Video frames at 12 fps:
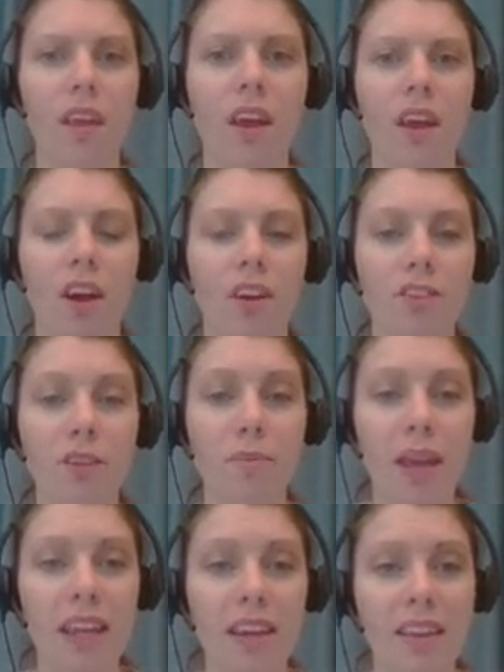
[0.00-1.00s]
Our
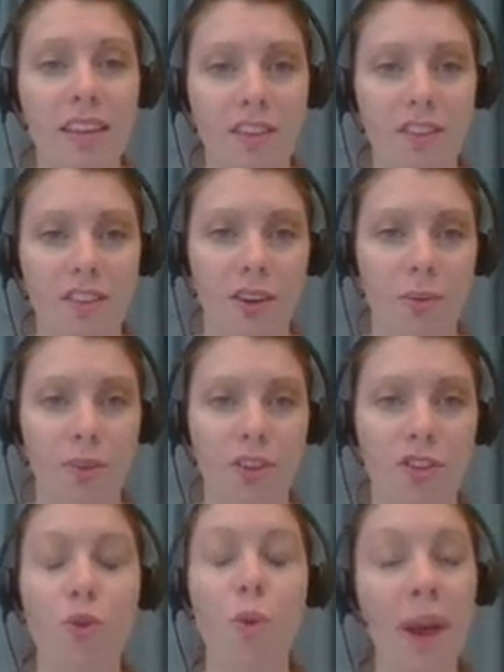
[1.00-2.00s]
demand this year was
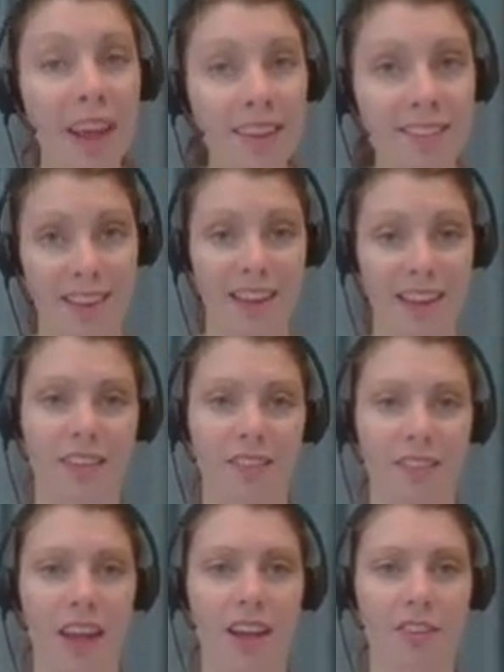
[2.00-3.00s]
twice that of
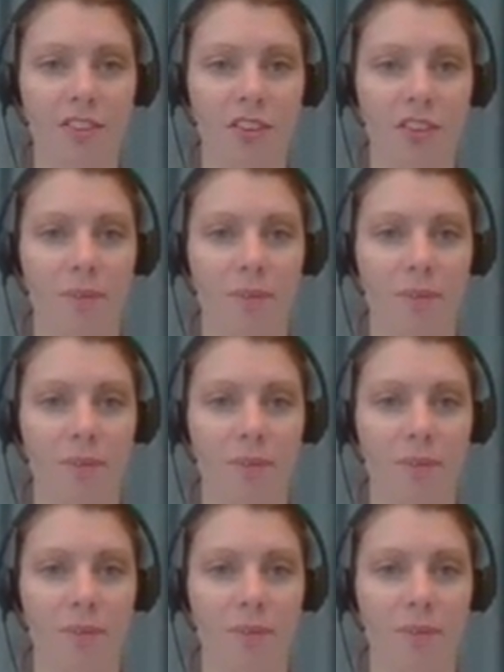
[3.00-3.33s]
last year.